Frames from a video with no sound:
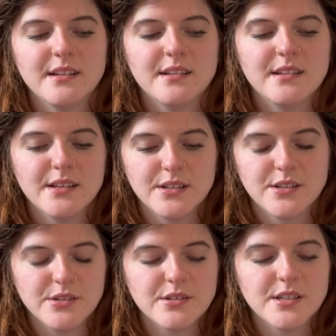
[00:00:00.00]
knit
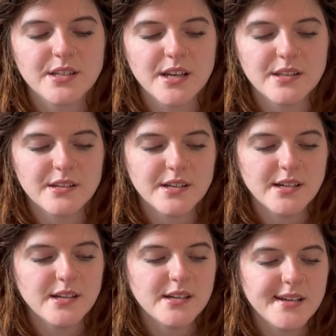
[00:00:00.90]
two
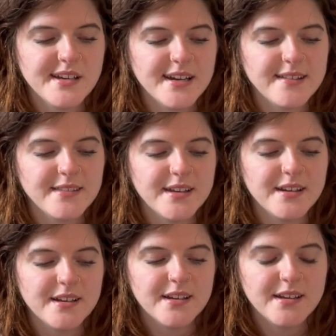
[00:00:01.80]
together, and
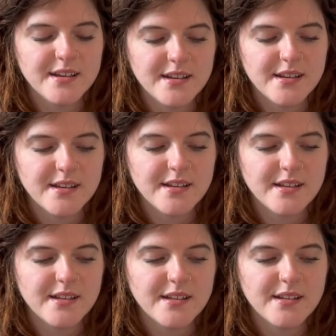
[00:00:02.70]
then
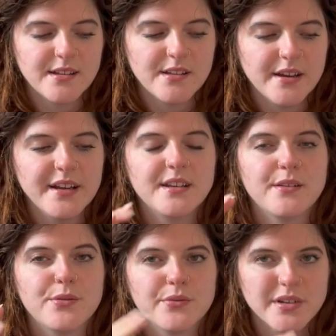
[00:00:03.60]
I knit
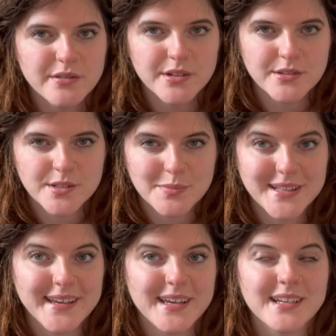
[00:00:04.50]
three rows
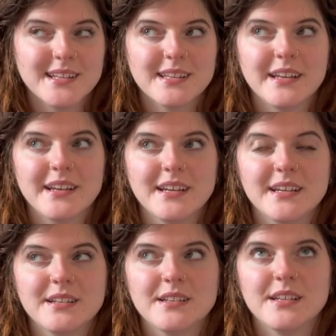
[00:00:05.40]
plain, and then
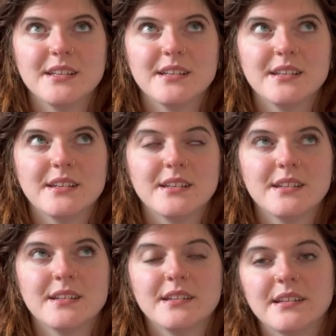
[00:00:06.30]
I knit
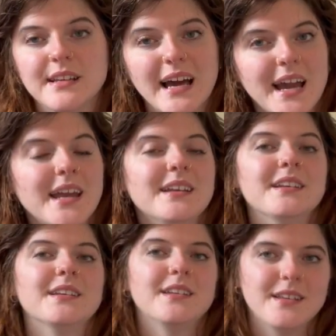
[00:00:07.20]
nine,
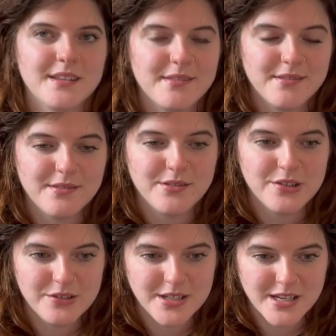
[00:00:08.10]
knit
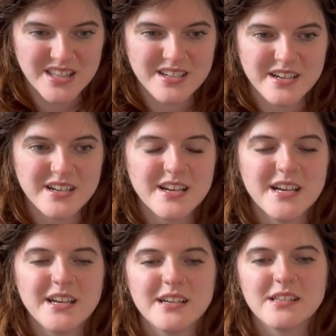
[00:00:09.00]
two together,
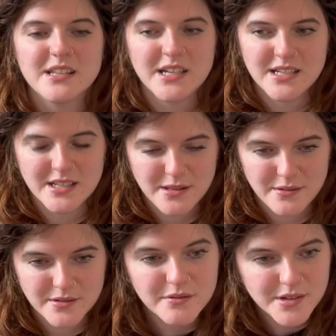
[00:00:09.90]
and then I knit
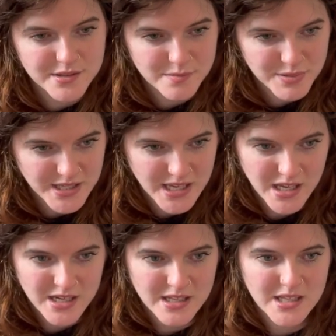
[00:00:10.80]
three rows
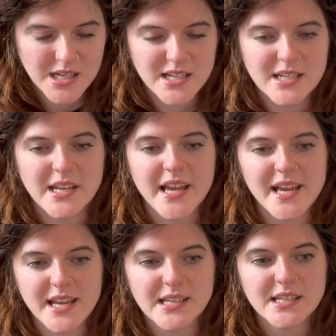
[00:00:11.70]
plain, and then I did
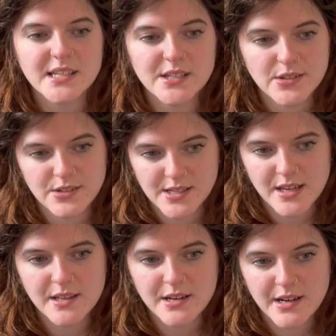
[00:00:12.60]
eight, knit two
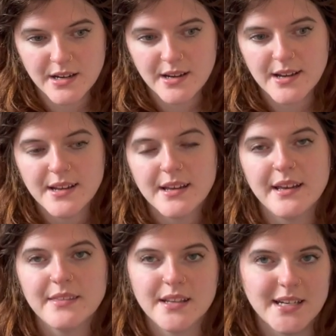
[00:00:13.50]
together,
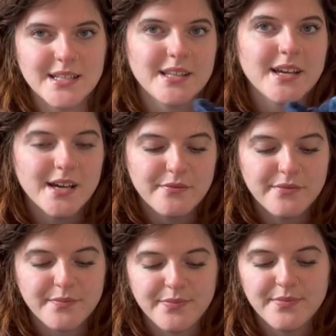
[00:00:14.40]
and then I did the cuff.
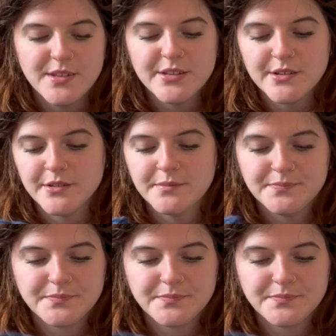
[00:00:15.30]
So